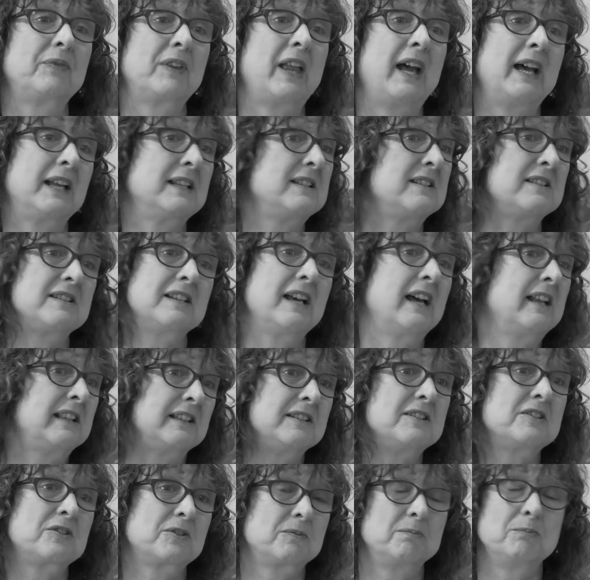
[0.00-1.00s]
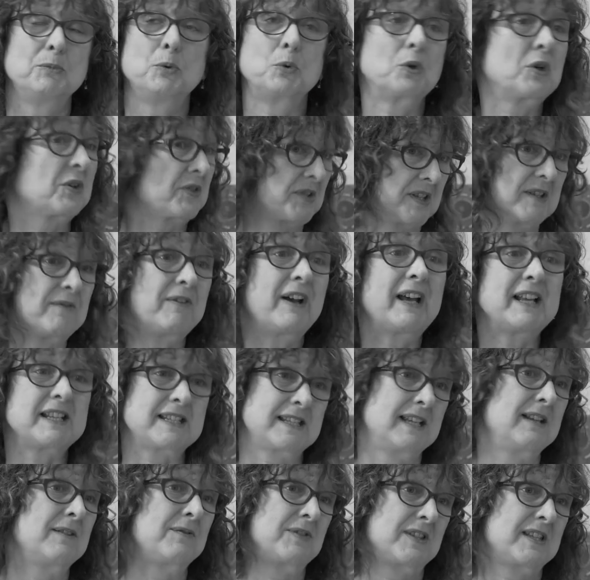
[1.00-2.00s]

and more cost effective.